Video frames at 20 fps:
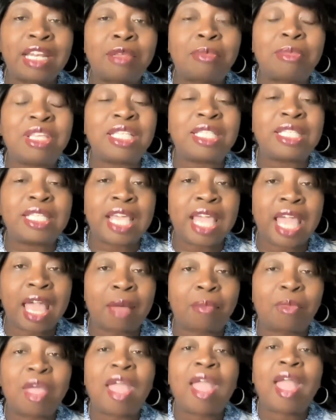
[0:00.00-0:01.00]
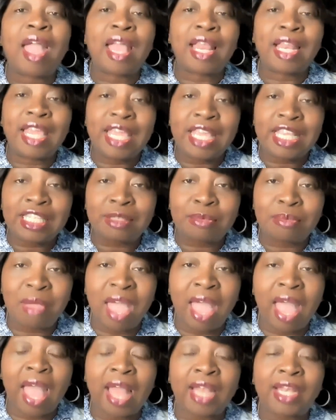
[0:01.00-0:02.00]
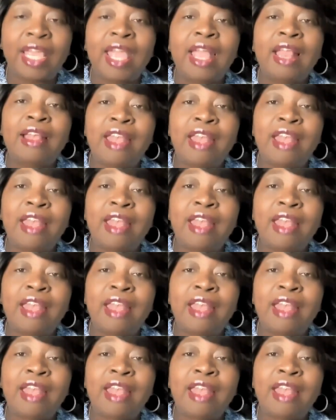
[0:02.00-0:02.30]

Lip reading: enemy's camp and he's mad.